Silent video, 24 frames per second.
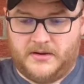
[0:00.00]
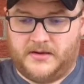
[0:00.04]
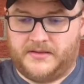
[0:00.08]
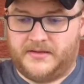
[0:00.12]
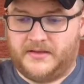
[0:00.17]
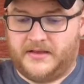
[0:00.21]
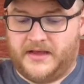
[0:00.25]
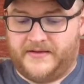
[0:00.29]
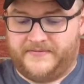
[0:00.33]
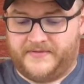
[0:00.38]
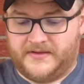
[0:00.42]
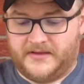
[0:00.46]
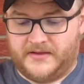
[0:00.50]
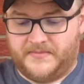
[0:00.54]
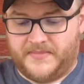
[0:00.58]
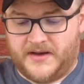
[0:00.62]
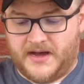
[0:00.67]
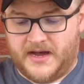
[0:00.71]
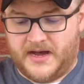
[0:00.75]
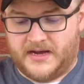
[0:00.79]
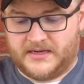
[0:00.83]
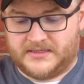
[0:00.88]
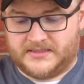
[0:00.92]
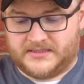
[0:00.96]
Nothing left in the
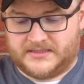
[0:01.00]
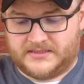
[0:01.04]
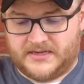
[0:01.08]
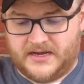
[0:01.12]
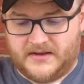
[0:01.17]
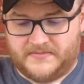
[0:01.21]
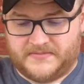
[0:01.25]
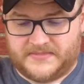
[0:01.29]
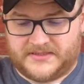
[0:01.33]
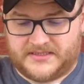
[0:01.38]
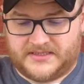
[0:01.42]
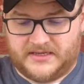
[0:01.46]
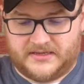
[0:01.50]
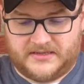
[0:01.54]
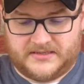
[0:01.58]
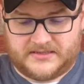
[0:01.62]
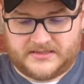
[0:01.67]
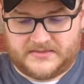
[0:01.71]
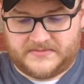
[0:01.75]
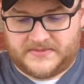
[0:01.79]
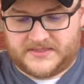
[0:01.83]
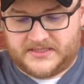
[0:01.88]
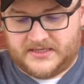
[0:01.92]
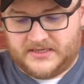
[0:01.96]
box. Oh, still
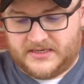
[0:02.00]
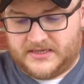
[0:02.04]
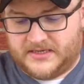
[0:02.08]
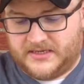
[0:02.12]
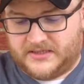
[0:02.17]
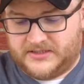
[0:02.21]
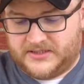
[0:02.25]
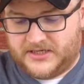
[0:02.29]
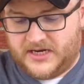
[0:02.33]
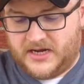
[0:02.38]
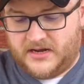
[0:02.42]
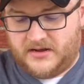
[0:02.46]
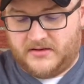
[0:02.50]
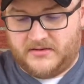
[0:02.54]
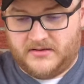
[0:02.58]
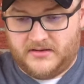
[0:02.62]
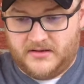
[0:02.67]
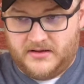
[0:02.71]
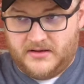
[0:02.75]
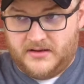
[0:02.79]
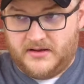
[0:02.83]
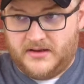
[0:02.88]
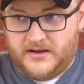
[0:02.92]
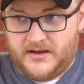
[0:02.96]
some silica gel.
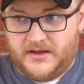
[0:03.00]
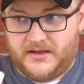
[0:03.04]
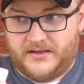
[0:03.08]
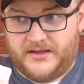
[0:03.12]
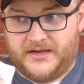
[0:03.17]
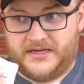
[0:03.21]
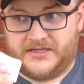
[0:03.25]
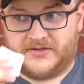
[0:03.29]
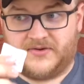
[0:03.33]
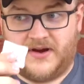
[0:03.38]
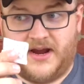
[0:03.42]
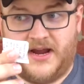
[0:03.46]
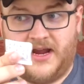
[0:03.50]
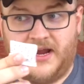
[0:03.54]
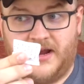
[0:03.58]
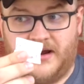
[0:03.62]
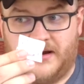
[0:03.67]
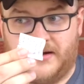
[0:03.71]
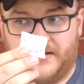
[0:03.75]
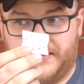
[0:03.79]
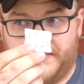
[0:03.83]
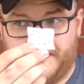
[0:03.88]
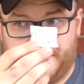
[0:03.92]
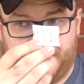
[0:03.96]
These right
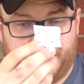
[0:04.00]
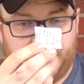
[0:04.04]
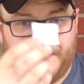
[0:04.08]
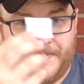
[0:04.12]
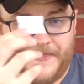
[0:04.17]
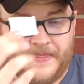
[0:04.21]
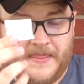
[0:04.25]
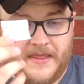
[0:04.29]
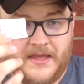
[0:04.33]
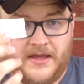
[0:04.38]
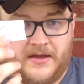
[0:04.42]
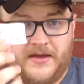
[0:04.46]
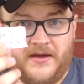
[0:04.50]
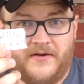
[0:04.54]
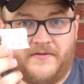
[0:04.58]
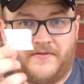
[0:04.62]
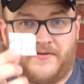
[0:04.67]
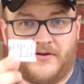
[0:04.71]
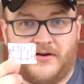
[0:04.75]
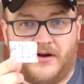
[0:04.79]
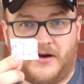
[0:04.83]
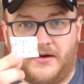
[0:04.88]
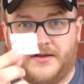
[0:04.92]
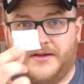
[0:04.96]
here.
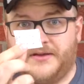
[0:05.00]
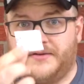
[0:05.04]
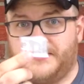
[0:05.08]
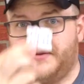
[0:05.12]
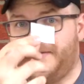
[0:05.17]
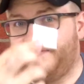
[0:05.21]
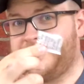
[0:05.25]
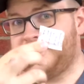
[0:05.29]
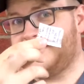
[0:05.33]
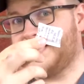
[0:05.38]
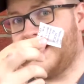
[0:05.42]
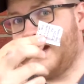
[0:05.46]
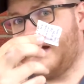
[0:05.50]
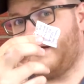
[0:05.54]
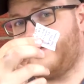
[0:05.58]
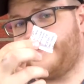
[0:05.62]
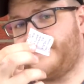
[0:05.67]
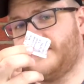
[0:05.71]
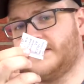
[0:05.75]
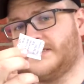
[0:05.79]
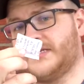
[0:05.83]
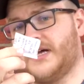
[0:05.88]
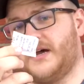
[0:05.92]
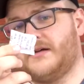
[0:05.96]
For all you new
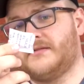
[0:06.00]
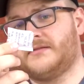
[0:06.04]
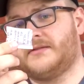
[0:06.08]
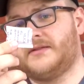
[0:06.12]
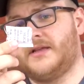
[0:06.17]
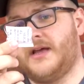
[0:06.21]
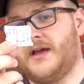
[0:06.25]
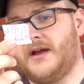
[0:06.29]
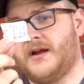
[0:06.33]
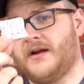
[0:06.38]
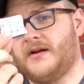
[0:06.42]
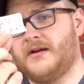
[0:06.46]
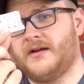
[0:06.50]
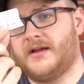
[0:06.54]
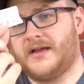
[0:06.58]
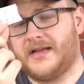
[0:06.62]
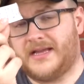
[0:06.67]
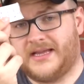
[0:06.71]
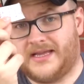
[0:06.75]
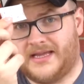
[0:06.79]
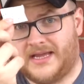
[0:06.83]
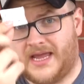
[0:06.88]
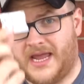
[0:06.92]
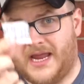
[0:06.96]
photographers out there,
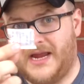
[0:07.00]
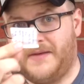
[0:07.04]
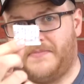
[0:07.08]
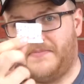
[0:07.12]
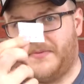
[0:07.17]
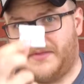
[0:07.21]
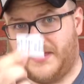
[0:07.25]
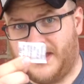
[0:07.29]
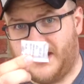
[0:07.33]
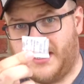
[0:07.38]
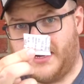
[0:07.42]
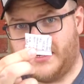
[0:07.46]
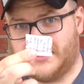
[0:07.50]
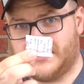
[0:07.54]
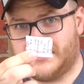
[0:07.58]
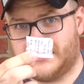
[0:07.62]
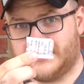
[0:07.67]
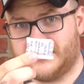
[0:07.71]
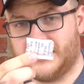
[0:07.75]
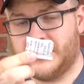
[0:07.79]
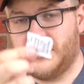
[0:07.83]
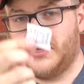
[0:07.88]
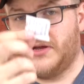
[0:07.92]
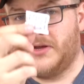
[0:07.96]
keep
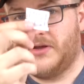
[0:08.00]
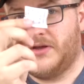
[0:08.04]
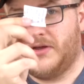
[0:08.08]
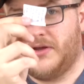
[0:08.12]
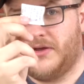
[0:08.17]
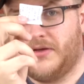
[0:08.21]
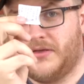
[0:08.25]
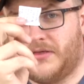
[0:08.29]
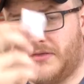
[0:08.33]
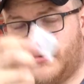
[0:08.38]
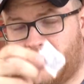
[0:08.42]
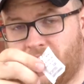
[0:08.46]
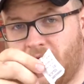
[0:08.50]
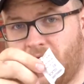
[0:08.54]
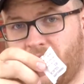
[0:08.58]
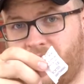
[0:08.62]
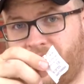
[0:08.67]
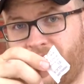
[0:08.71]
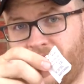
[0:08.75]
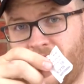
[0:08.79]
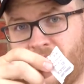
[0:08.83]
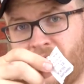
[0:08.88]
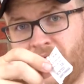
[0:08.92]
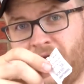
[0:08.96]
these. Throw
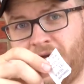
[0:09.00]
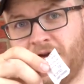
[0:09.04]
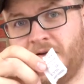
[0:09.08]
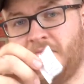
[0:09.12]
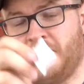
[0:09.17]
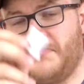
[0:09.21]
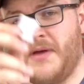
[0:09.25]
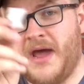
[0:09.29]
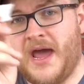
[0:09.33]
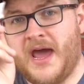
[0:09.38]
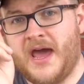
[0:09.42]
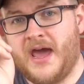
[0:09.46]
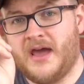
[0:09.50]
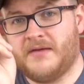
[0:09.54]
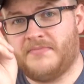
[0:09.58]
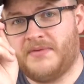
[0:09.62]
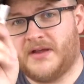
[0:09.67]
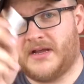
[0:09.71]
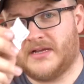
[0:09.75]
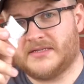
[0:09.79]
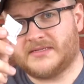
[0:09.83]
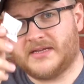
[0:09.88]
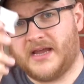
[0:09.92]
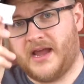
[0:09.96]
a few in your bag
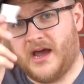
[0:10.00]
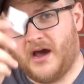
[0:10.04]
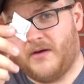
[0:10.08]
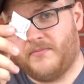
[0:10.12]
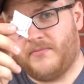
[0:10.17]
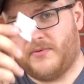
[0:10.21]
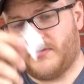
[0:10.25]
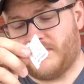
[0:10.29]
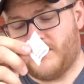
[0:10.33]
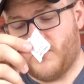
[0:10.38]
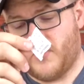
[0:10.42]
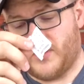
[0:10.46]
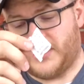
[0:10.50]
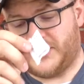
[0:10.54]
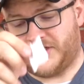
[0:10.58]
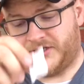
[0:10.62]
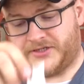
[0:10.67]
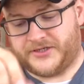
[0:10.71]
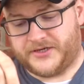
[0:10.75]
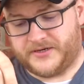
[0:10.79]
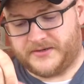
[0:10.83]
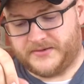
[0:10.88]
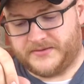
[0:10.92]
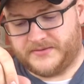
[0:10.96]
because they help with
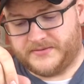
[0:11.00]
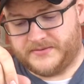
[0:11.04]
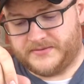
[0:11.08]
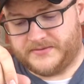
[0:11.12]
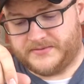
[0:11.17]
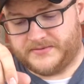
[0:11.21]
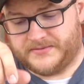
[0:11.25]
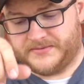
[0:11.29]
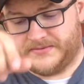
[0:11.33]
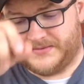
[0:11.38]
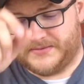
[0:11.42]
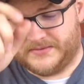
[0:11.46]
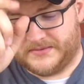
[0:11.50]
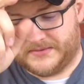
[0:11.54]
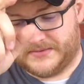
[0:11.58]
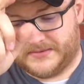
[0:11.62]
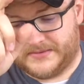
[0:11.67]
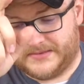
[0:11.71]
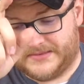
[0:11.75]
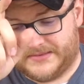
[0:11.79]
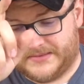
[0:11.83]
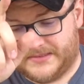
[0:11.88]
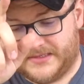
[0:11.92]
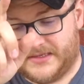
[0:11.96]
moisture.
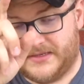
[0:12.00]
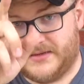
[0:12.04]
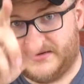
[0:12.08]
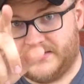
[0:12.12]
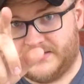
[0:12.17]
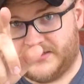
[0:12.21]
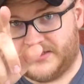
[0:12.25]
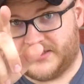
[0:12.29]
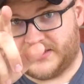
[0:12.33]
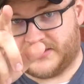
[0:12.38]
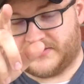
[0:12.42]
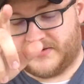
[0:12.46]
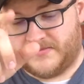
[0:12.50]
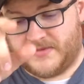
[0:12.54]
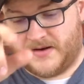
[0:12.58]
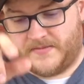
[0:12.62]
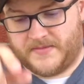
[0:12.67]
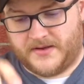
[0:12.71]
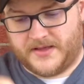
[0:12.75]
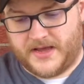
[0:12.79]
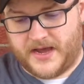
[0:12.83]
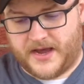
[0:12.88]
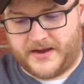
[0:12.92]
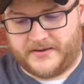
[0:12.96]
Just
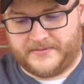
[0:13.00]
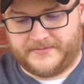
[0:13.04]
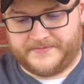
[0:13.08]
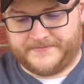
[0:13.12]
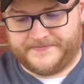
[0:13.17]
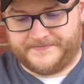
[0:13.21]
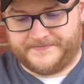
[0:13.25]
remember that.